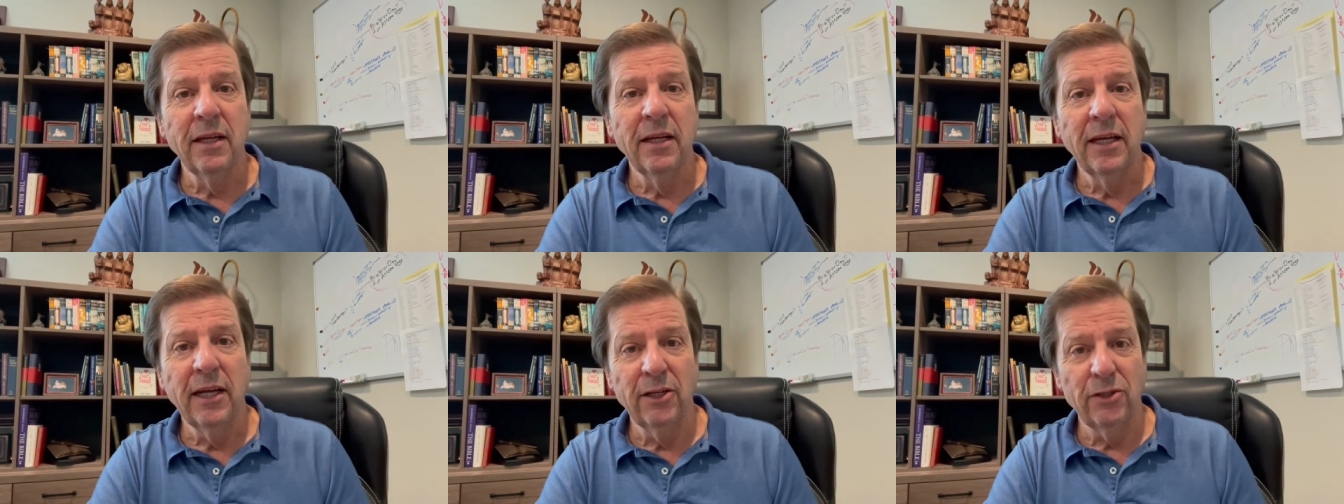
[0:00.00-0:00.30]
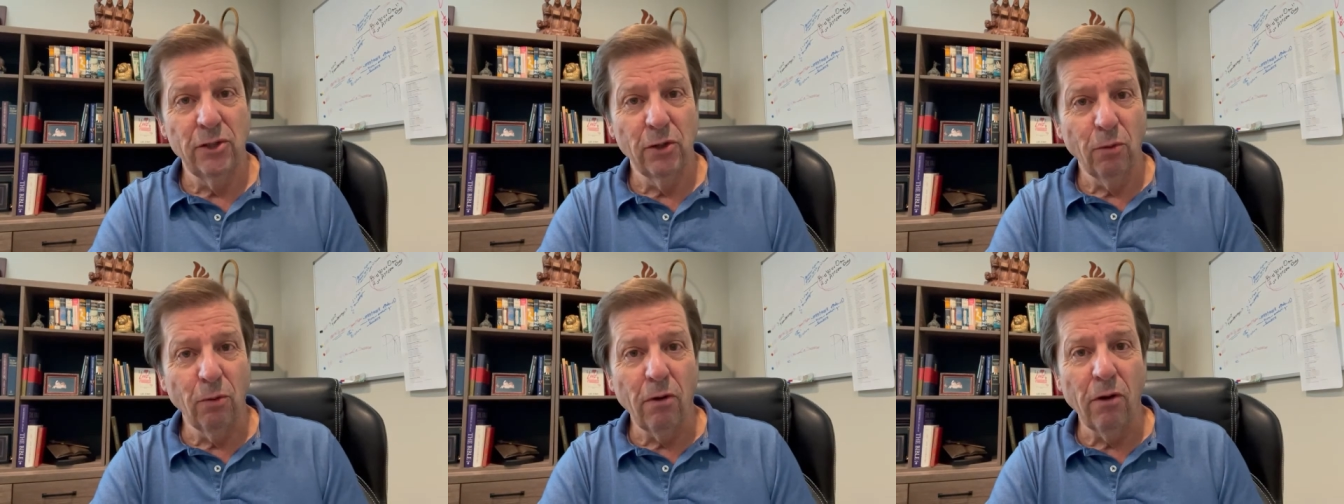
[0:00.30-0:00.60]
as
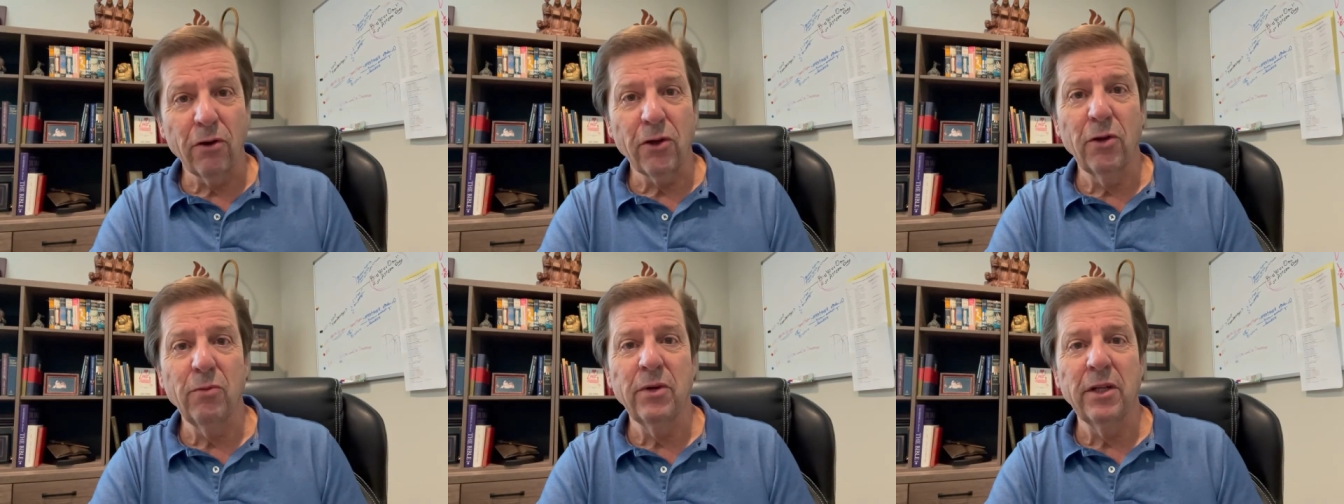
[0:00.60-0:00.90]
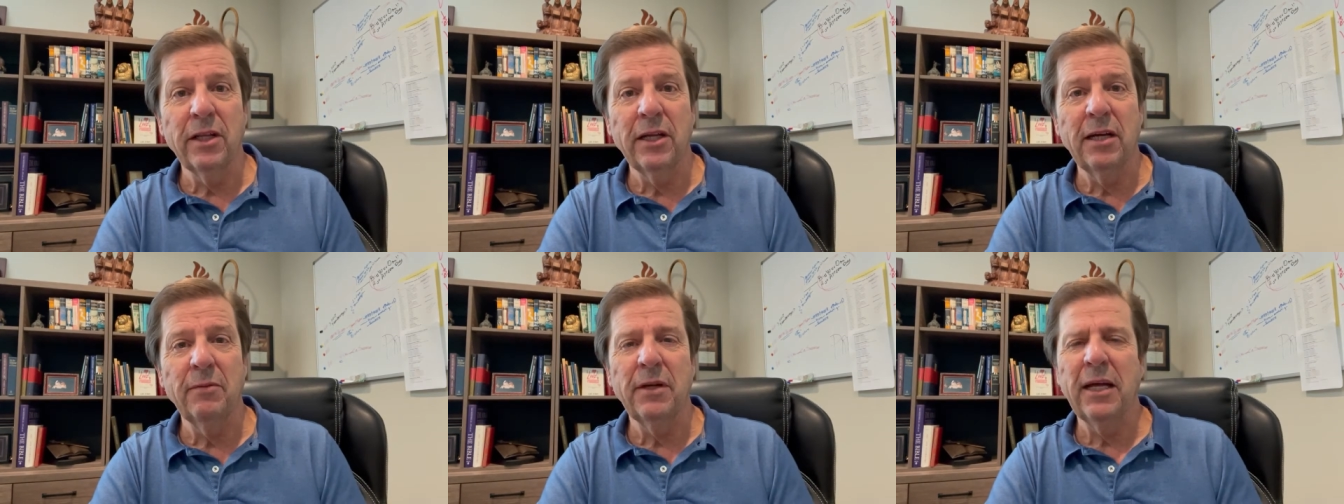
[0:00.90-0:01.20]
you're walking with
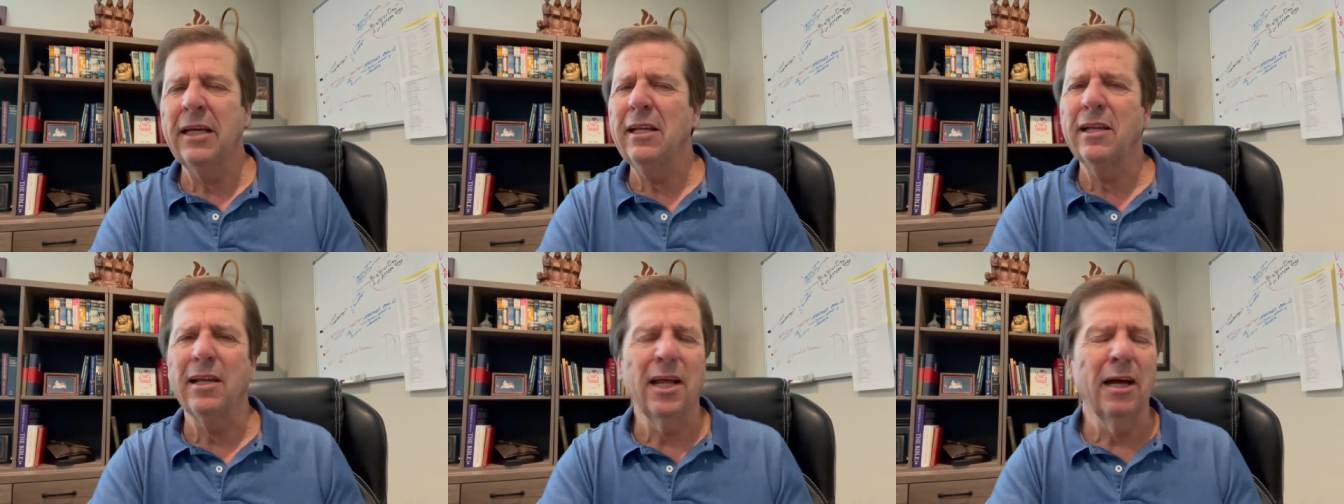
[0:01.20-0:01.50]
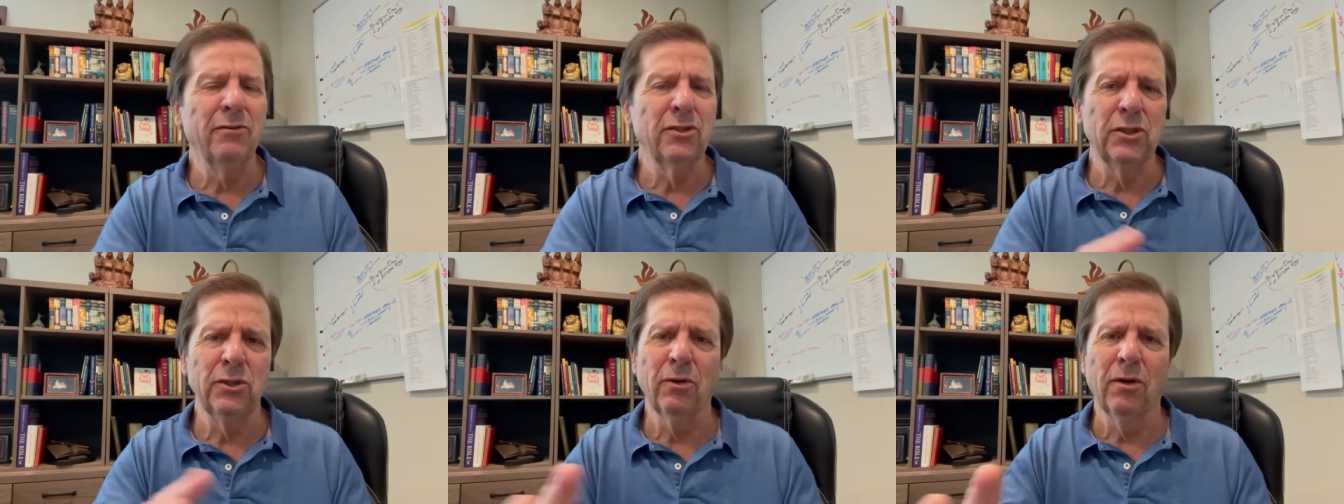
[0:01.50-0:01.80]
Him. Now, He
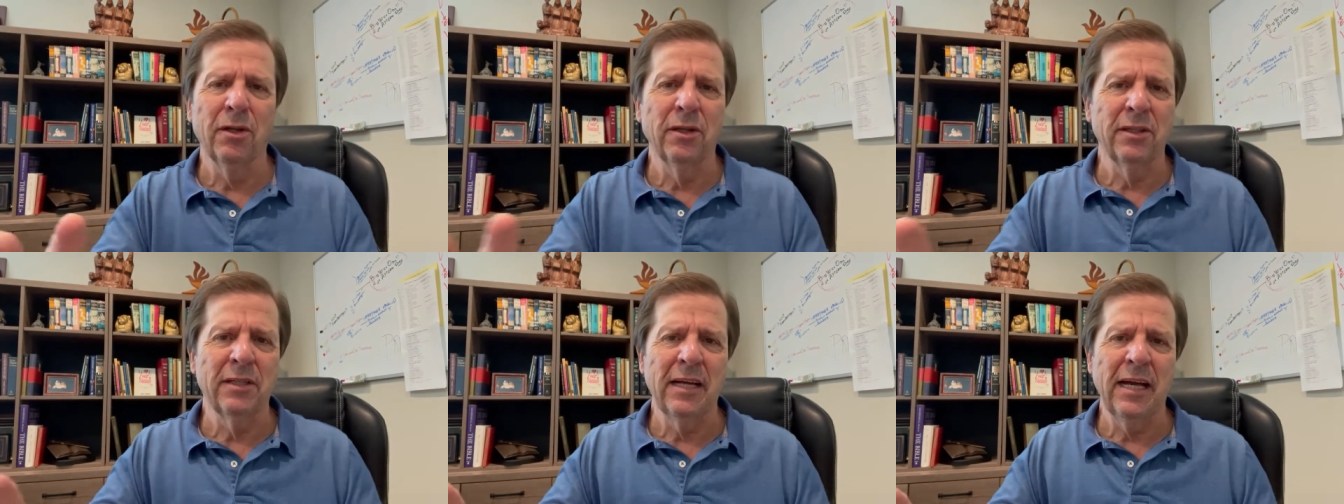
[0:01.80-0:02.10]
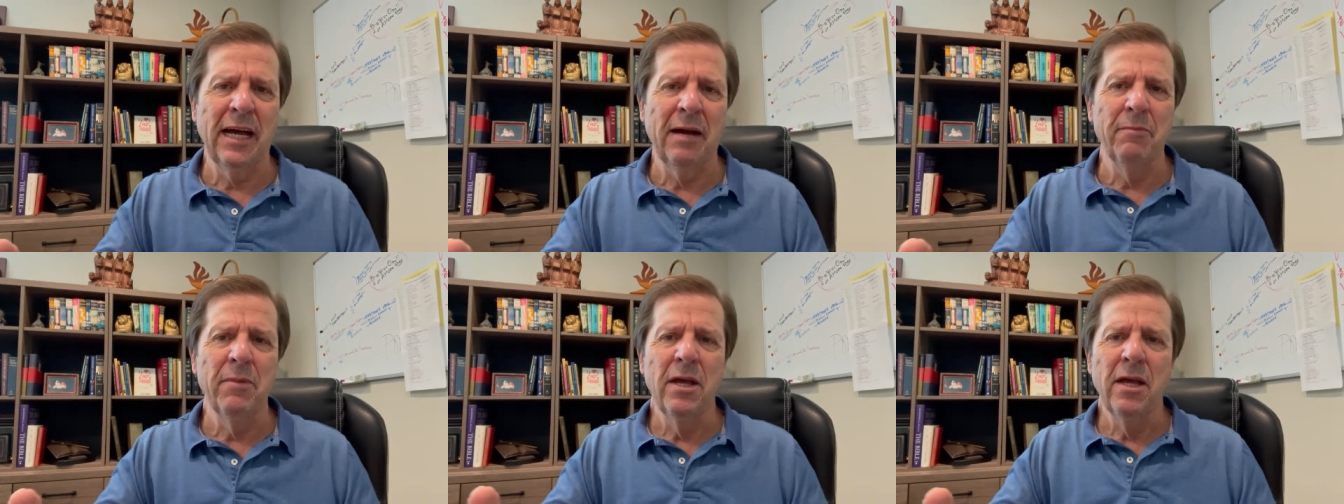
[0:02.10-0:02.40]
loves you all the
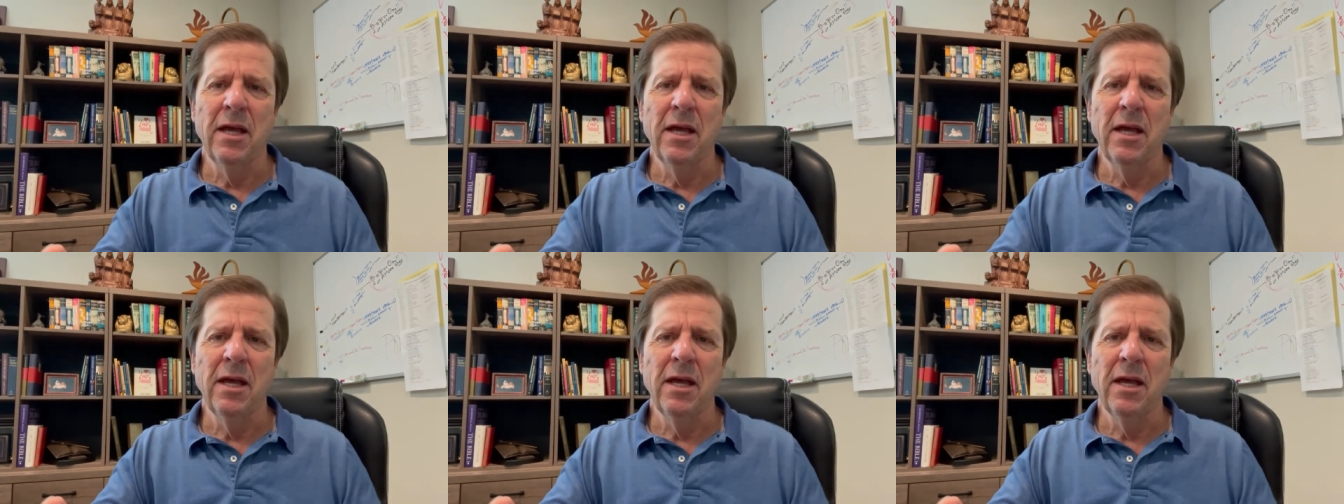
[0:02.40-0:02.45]
time.